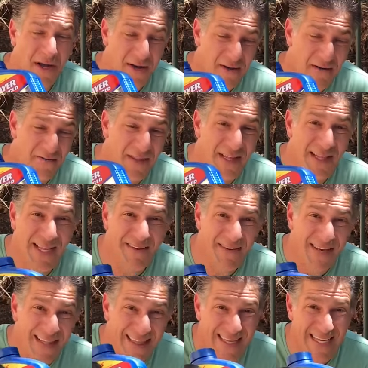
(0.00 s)
of the
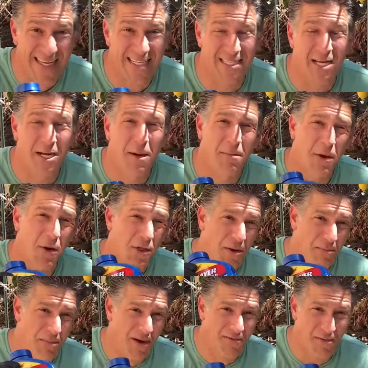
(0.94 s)
living things both
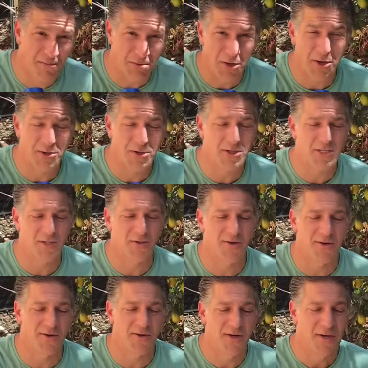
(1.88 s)
above and below your
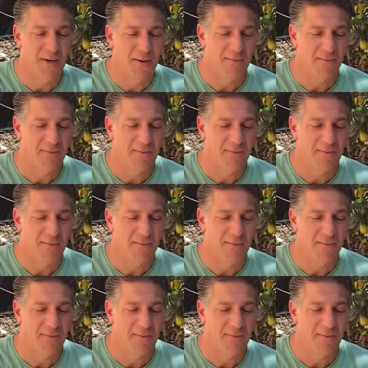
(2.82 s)
soil,